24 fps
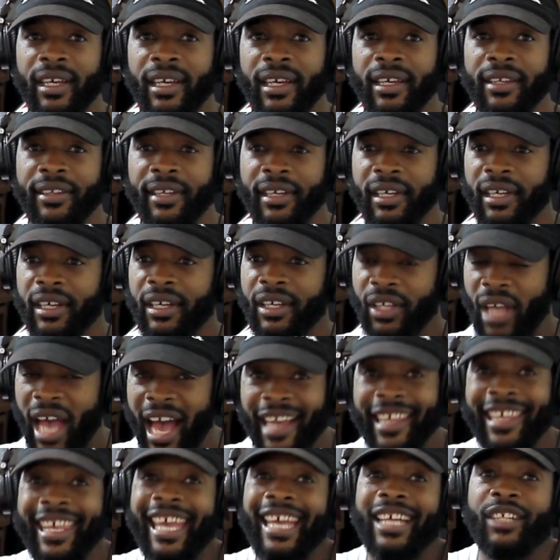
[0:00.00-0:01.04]
I
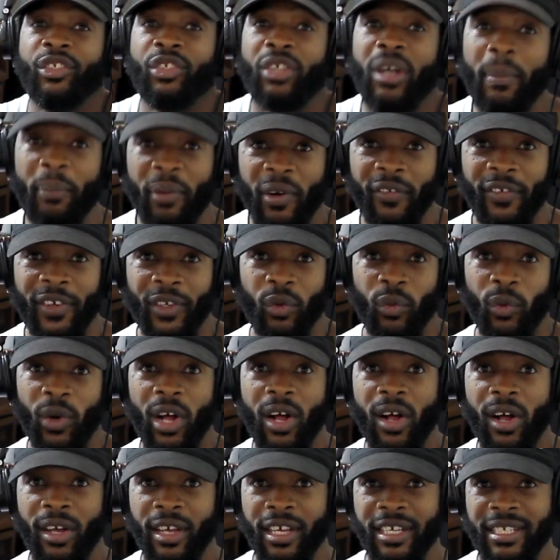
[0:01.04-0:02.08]
can't jump over the
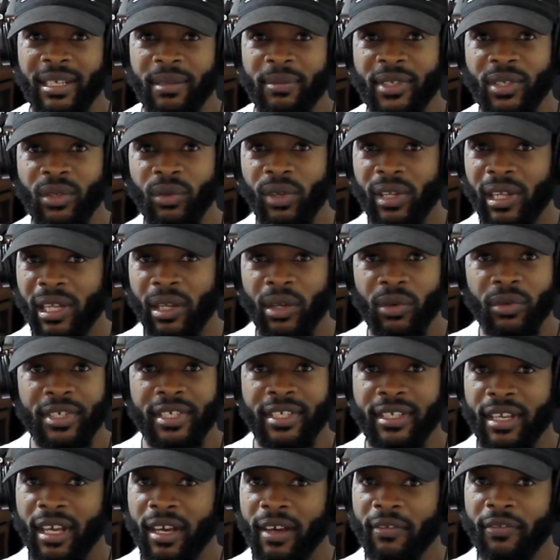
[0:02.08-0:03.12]
wall because I'm too close
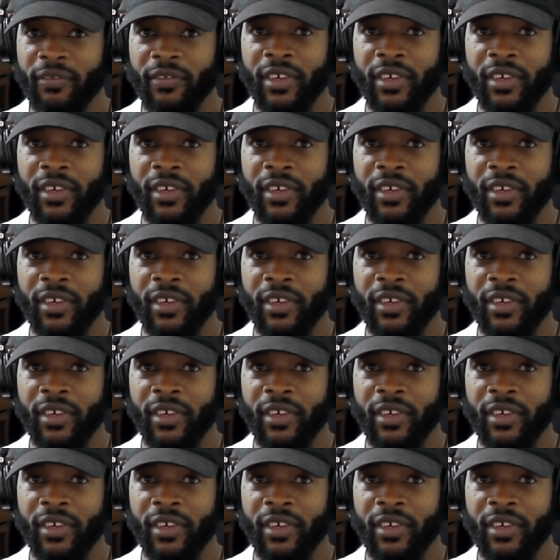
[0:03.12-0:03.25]
stuff.